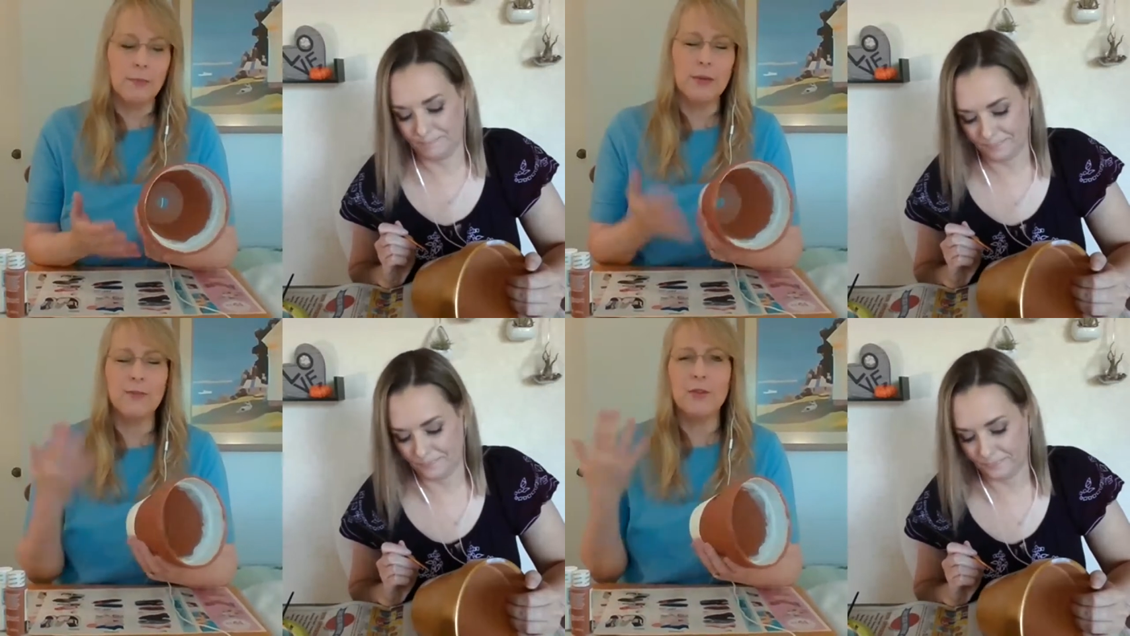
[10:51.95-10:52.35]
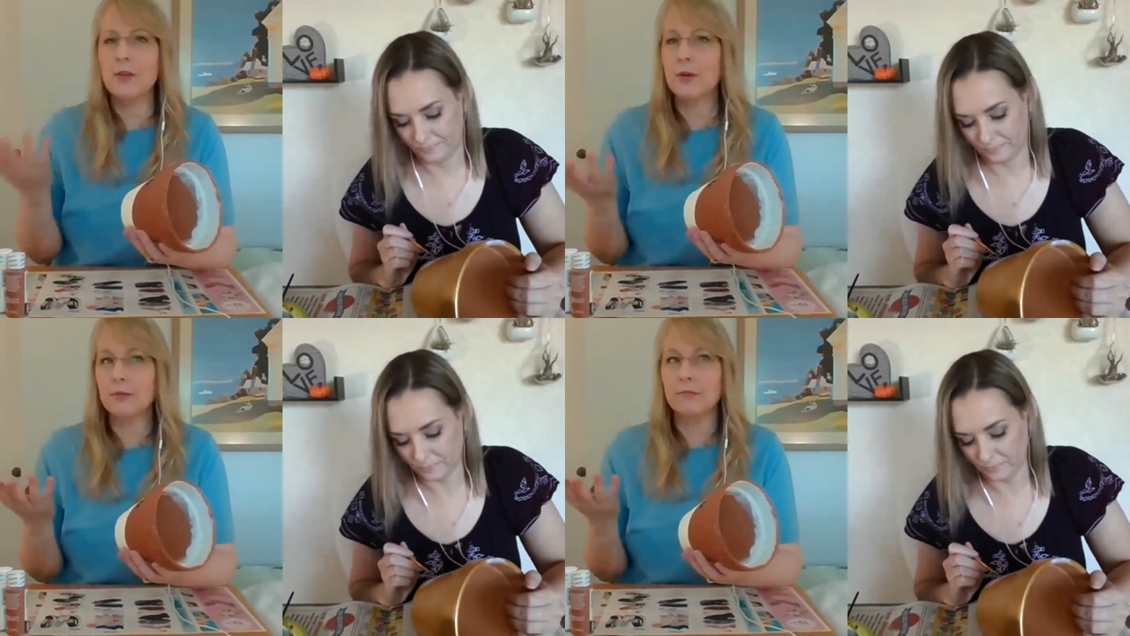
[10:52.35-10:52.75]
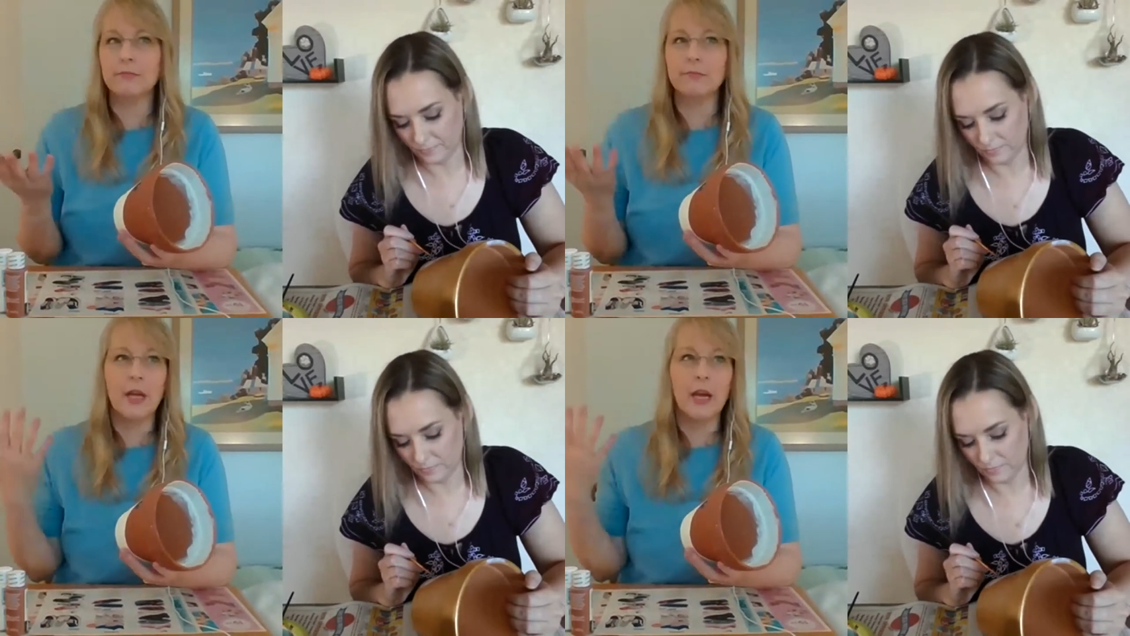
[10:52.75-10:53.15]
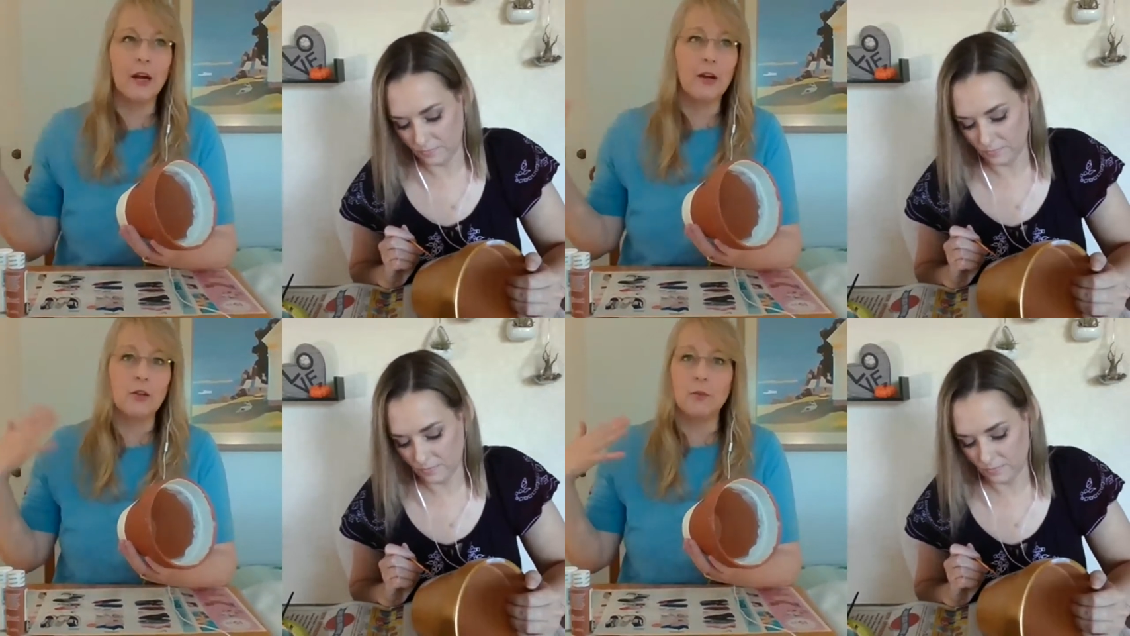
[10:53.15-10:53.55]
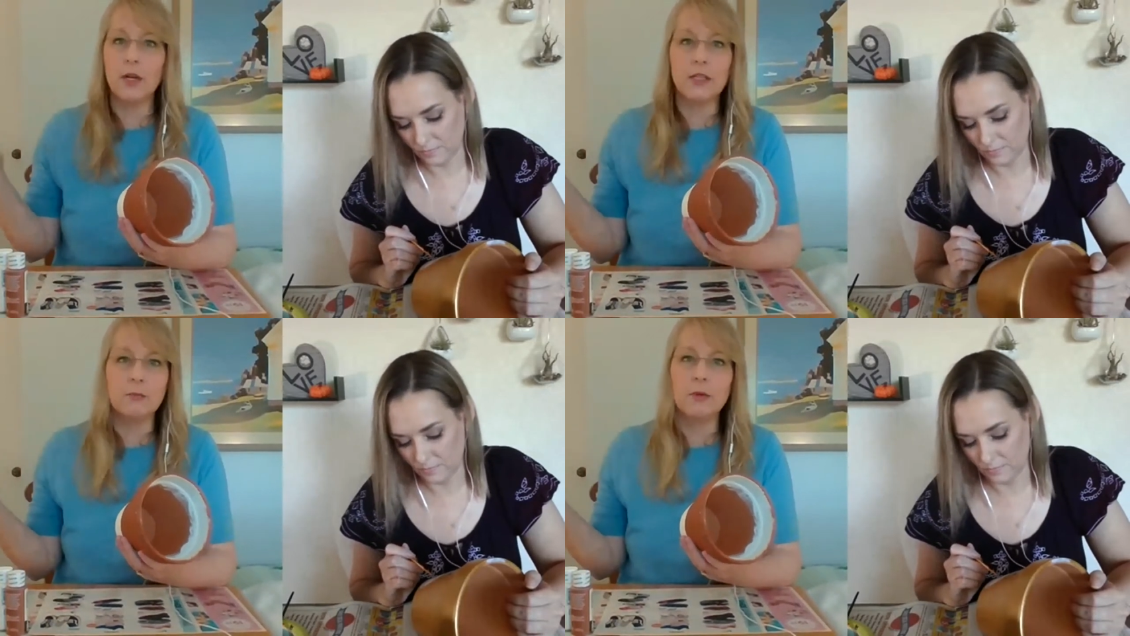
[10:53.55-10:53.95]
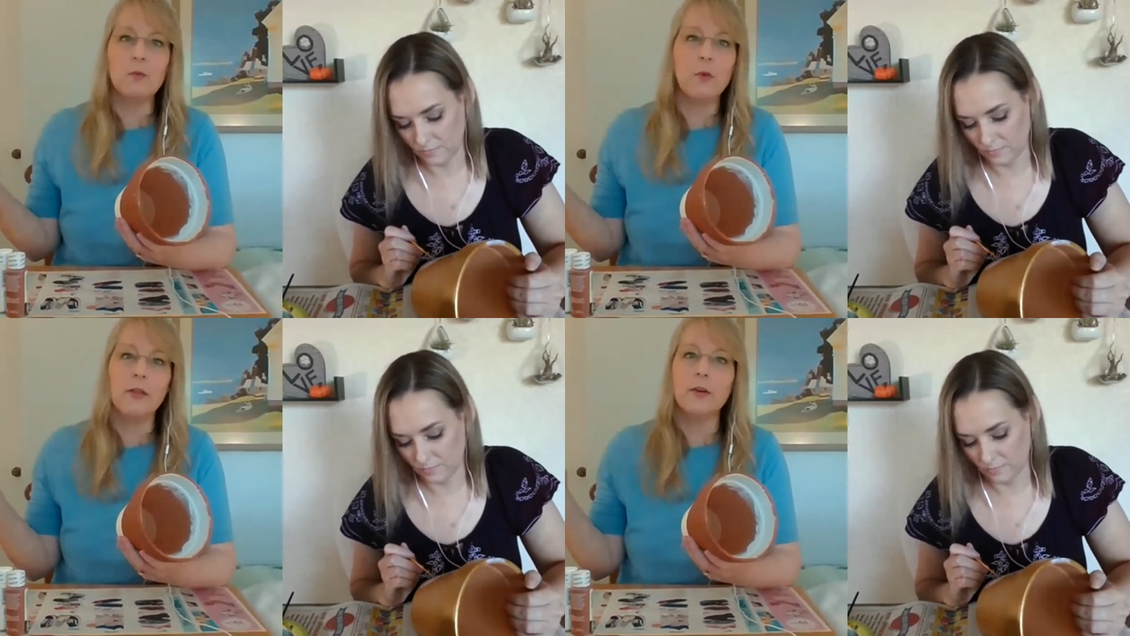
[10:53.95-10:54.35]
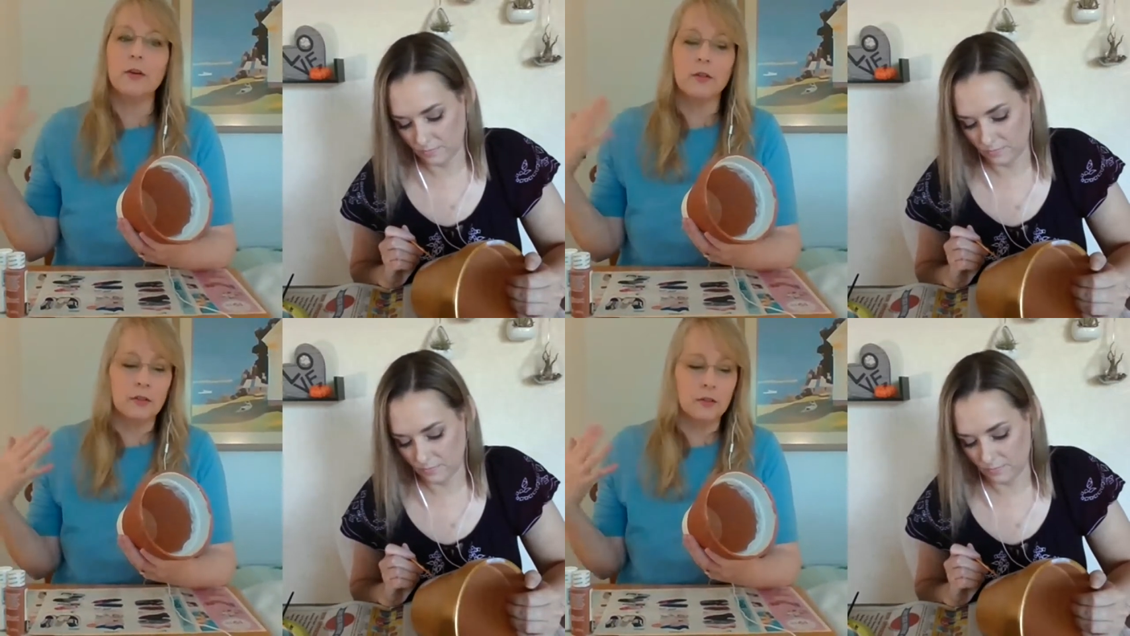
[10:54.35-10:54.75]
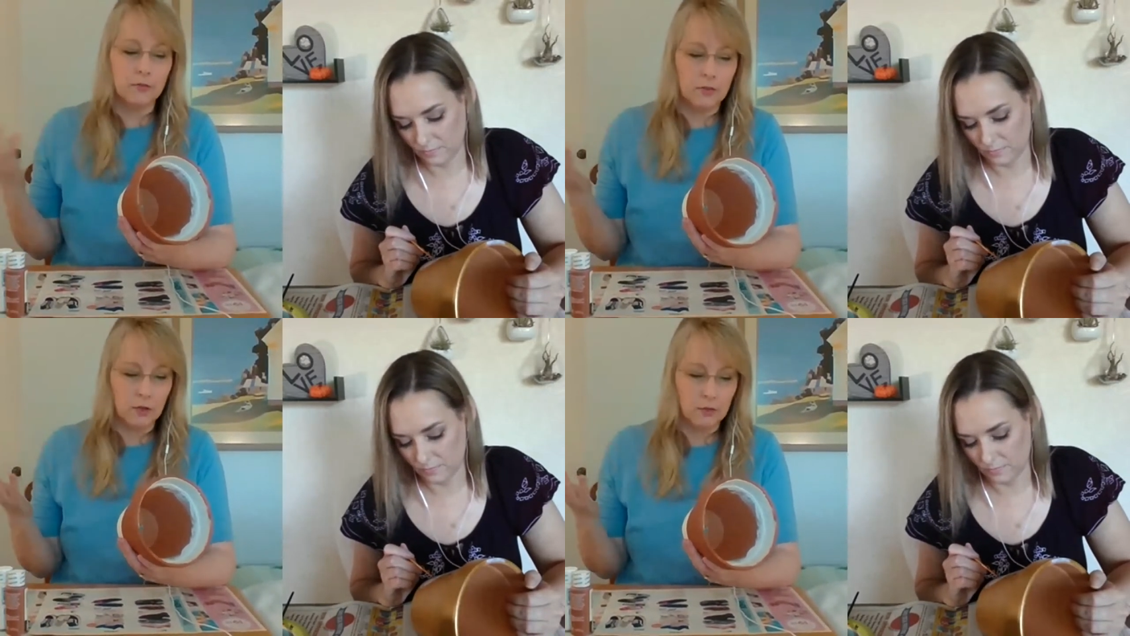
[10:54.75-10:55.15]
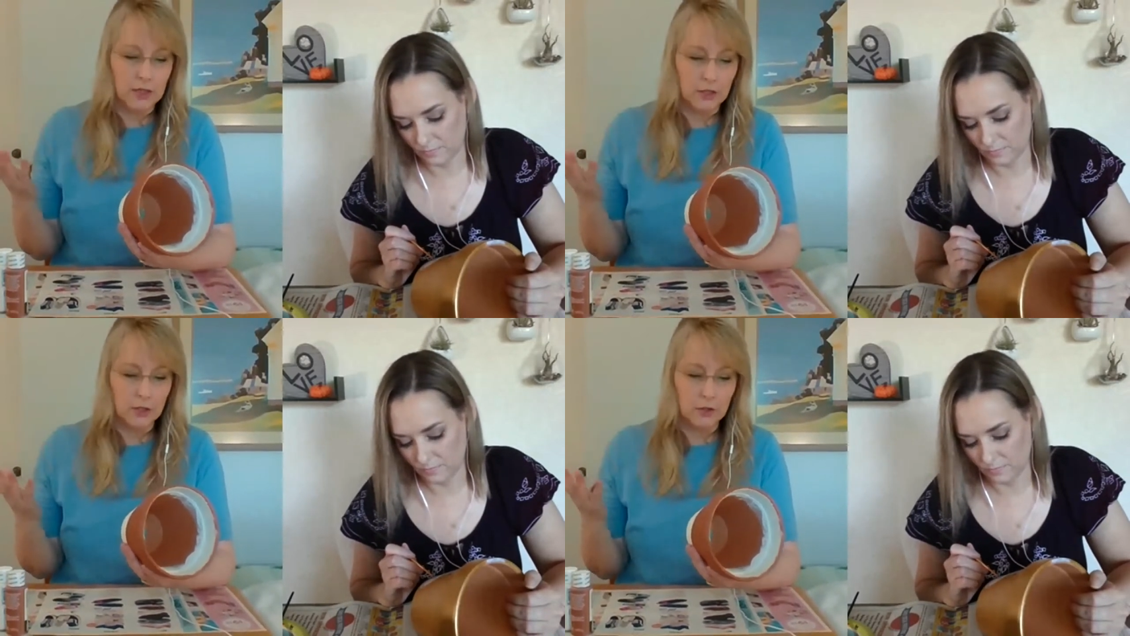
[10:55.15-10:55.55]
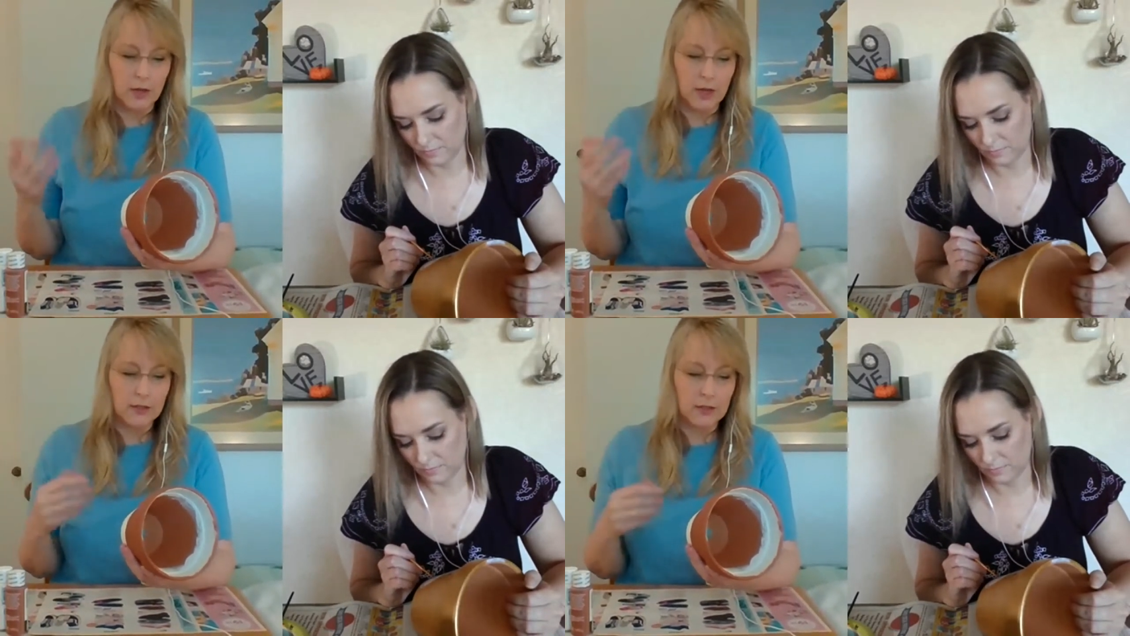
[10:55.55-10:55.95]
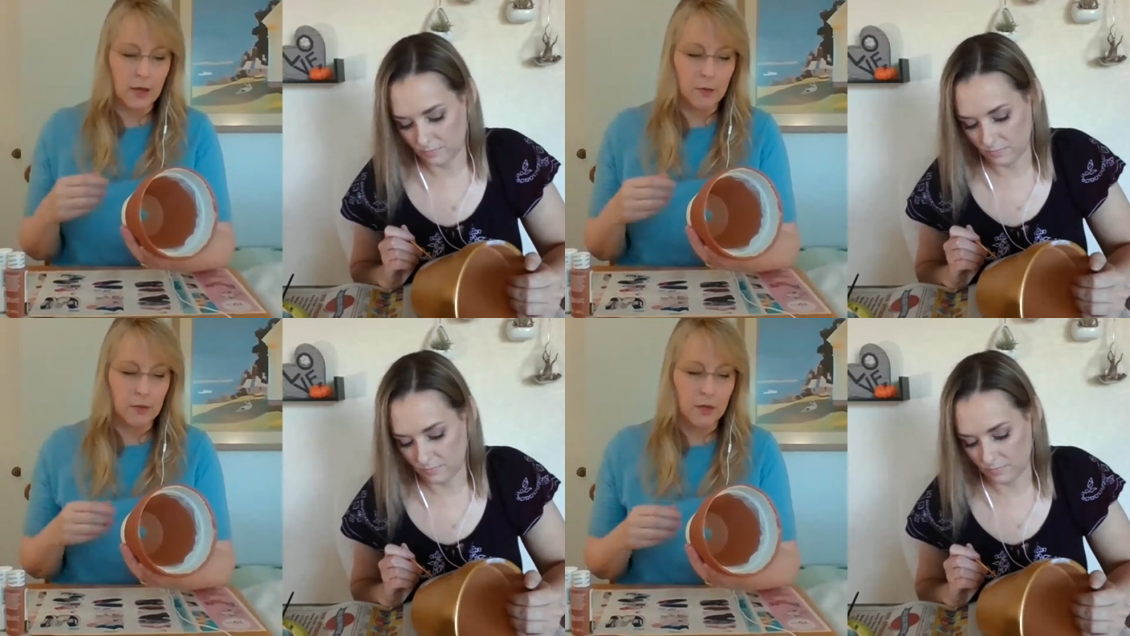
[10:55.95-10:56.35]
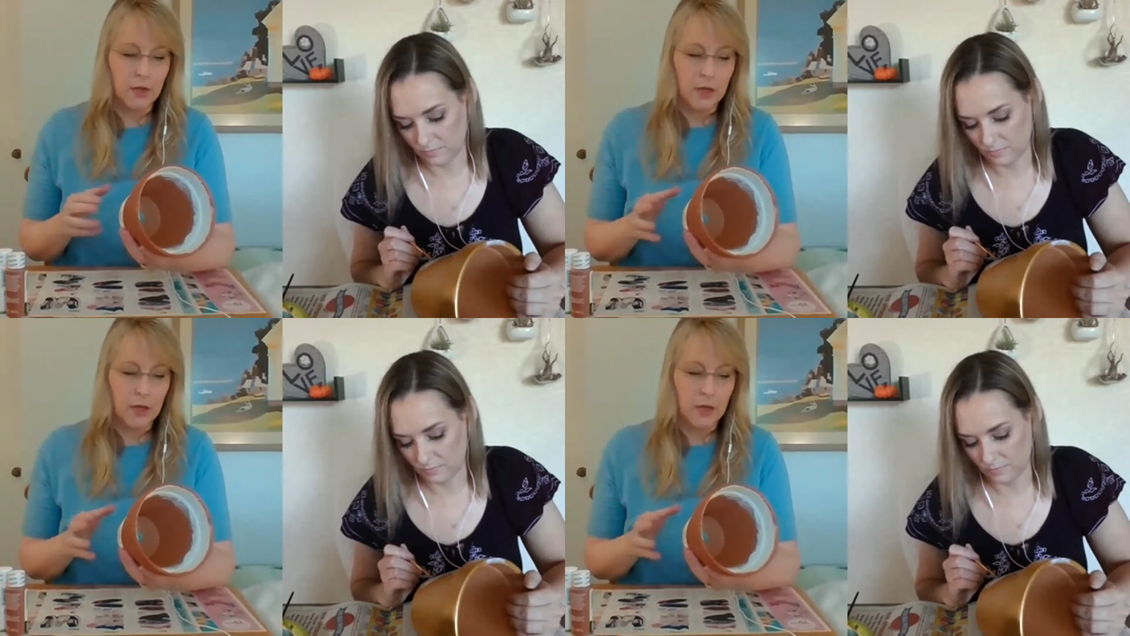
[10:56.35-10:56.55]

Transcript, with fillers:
Speaker 1: I mean, if you don't care and you want it to be weathered, you don't need to do that step.